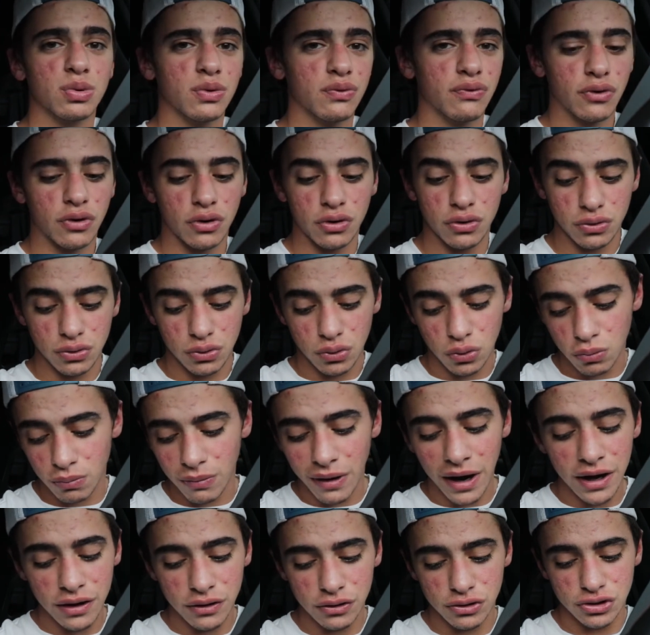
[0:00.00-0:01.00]
before you do
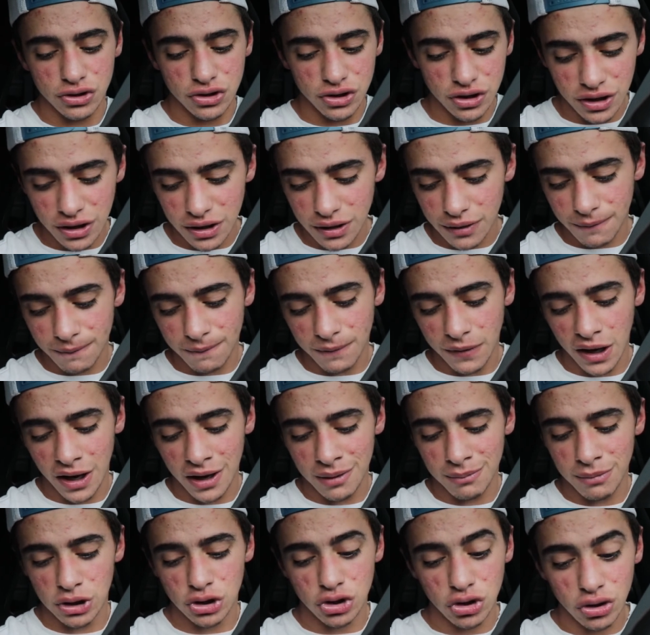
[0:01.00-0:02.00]
buy your seat.
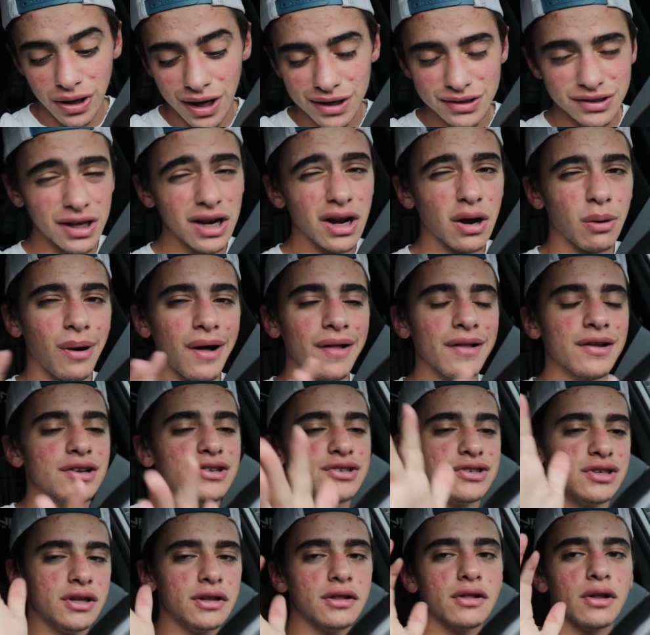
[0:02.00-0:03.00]
And make sure you guys get a quality
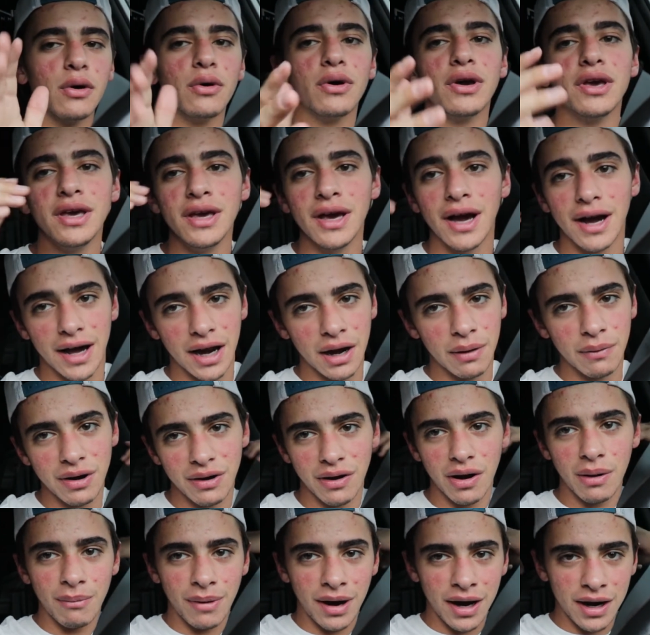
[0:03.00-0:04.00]
seat. Low key, I kind of
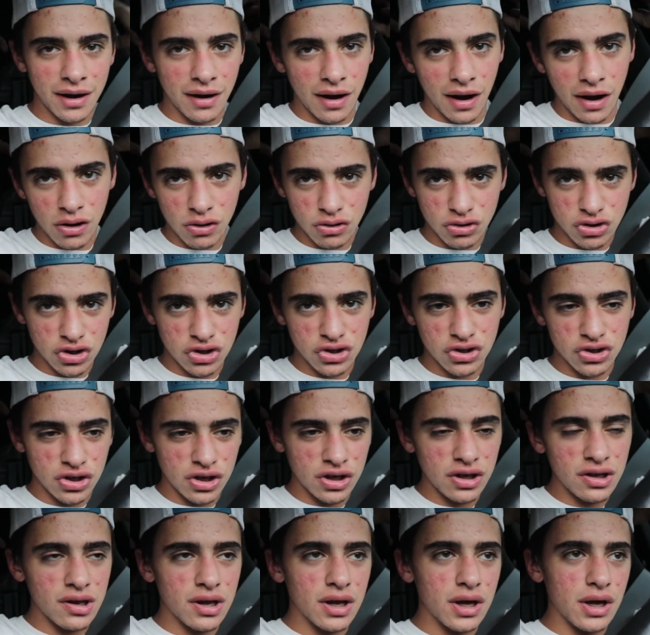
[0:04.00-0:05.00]
regret buying an Energy
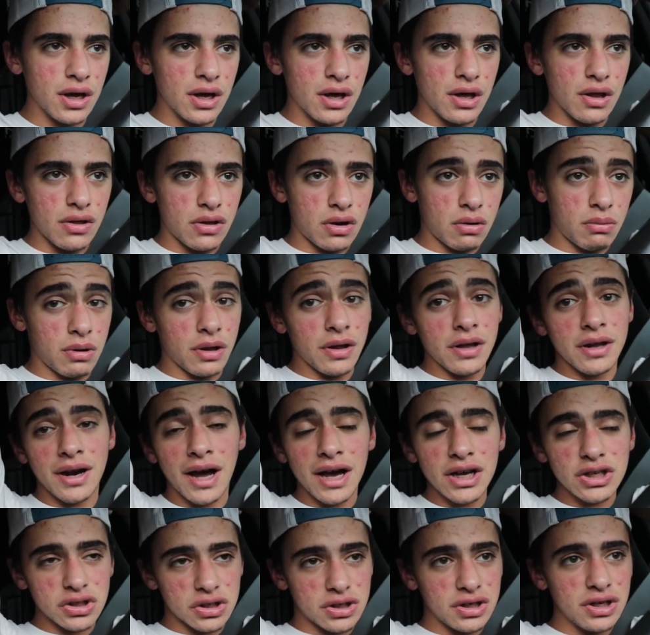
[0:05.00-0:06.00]
seat. They're really
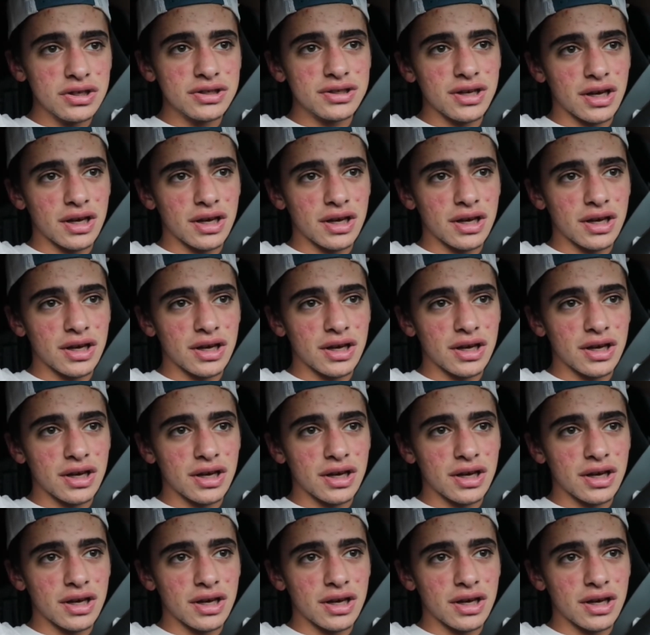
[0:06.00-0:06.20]
nice seats.